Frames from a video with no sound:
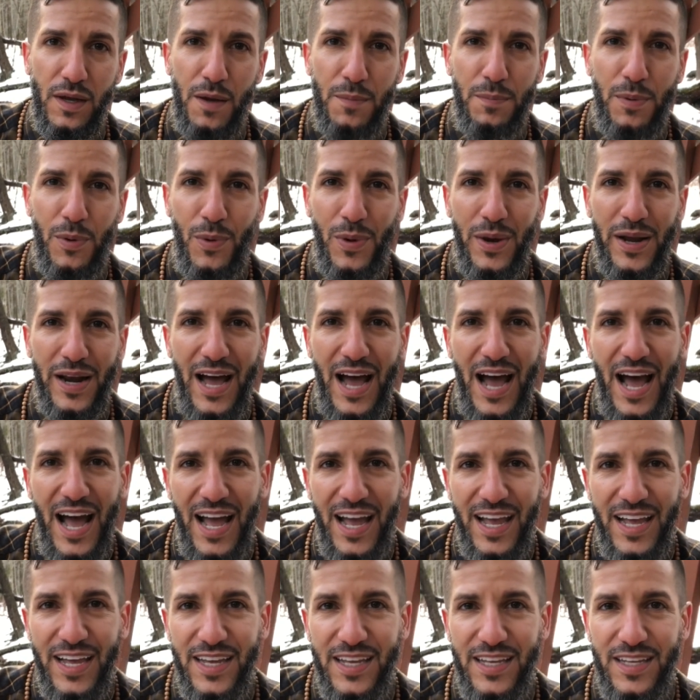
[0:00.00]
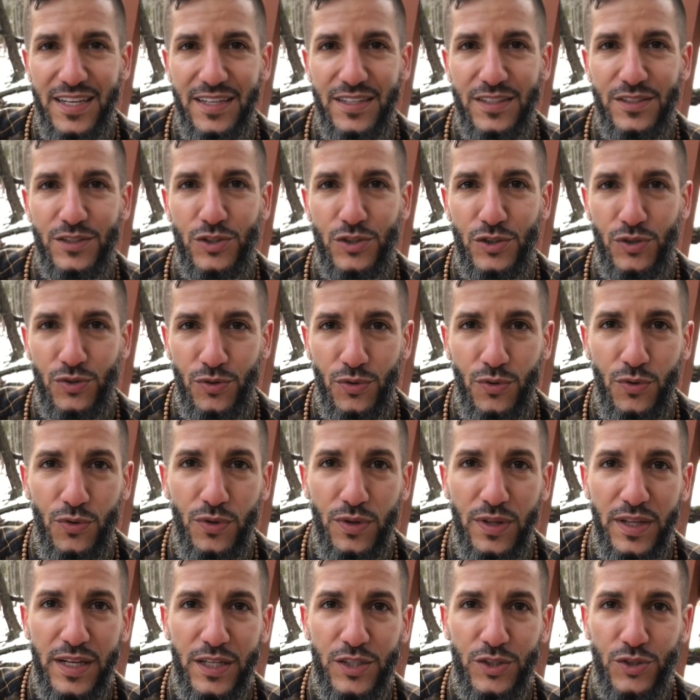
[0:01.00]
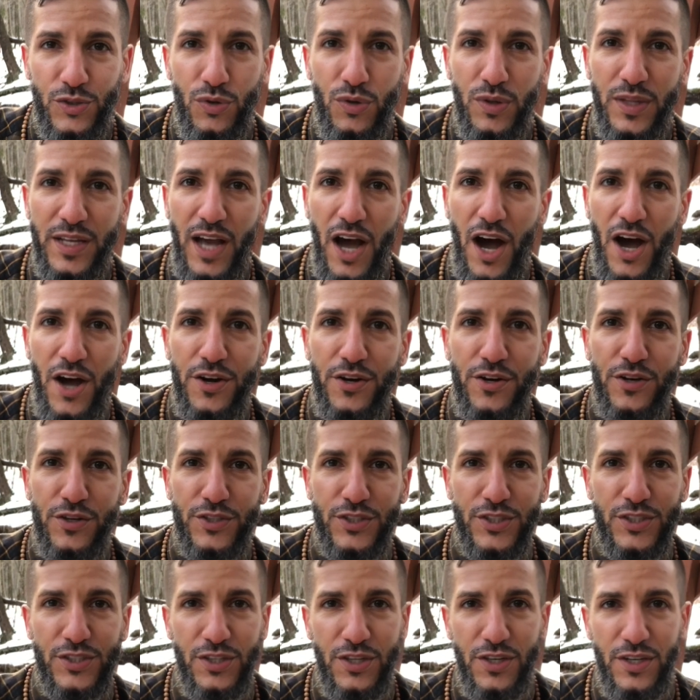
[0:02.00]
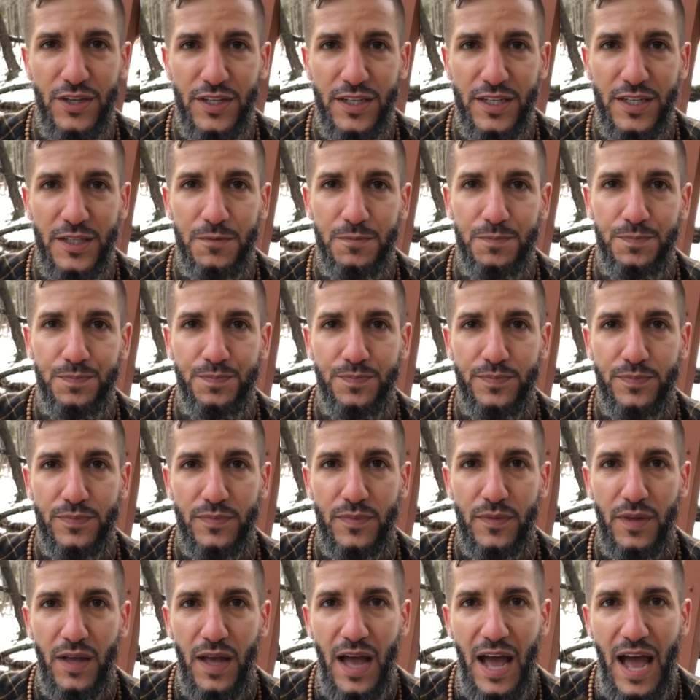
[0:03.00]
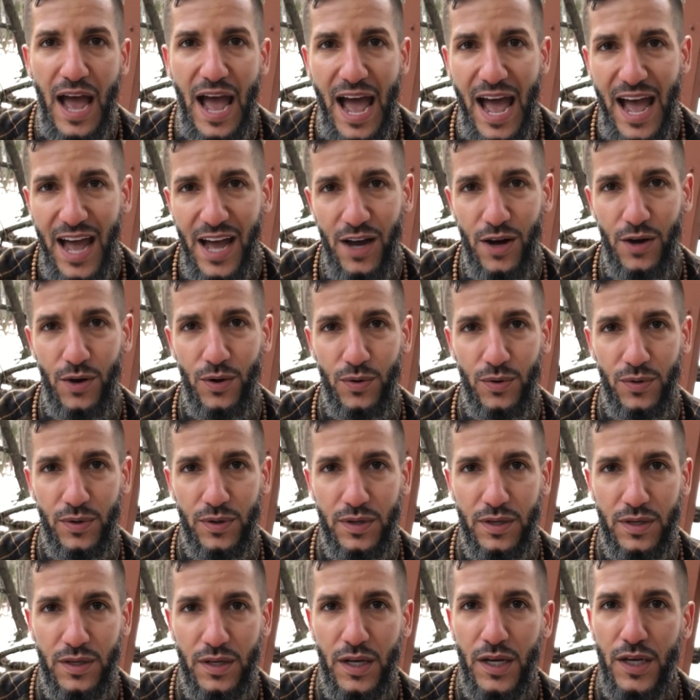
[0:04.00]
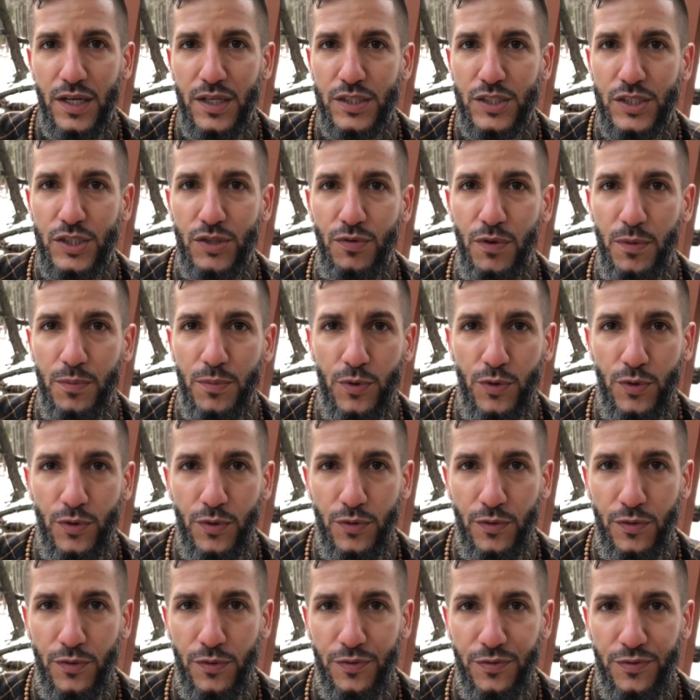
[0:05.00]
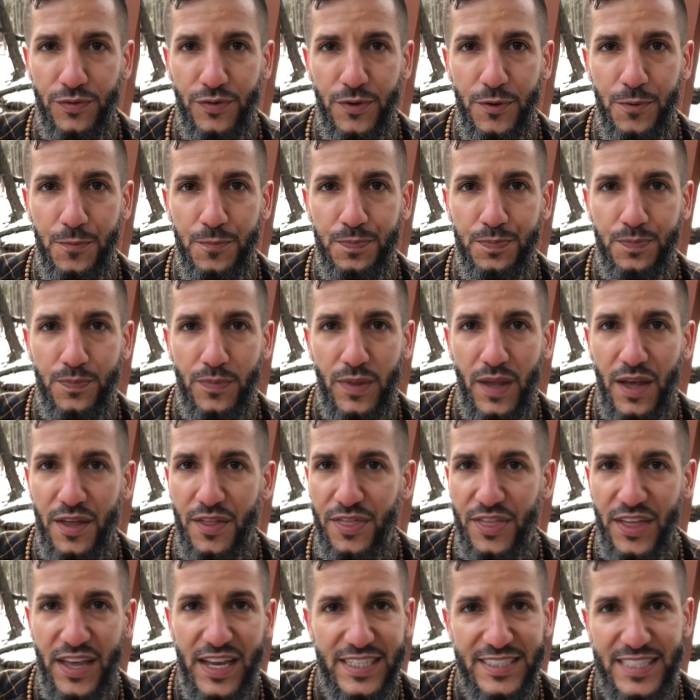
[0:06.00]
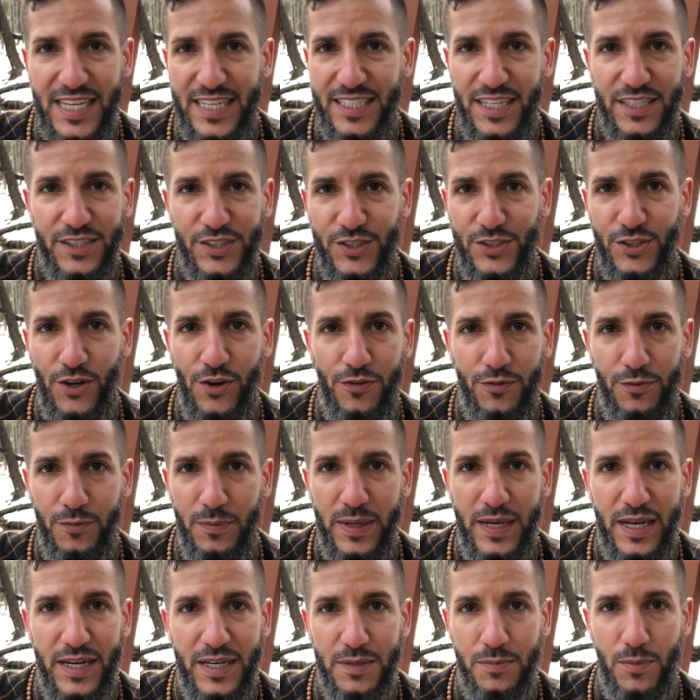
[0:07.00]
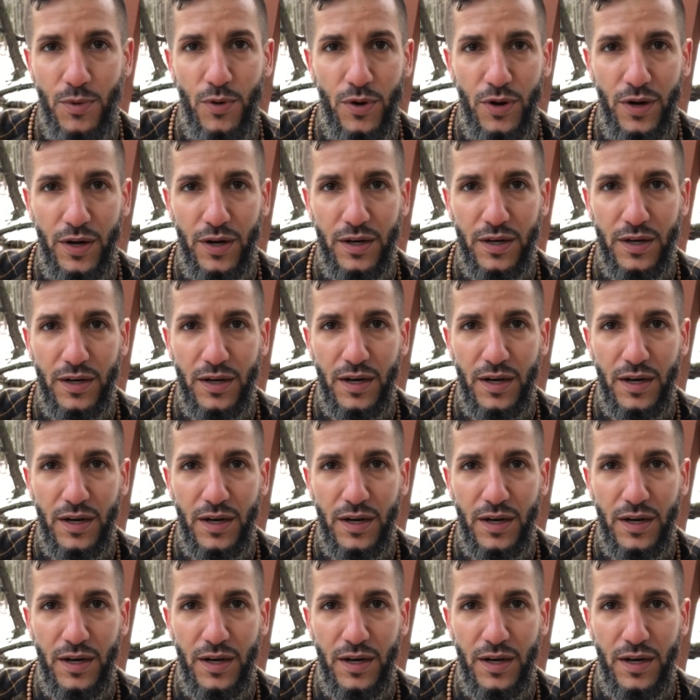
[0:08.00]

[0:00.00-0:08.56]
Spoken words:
But when I truly understood how to remove things that didn't serve me anymore,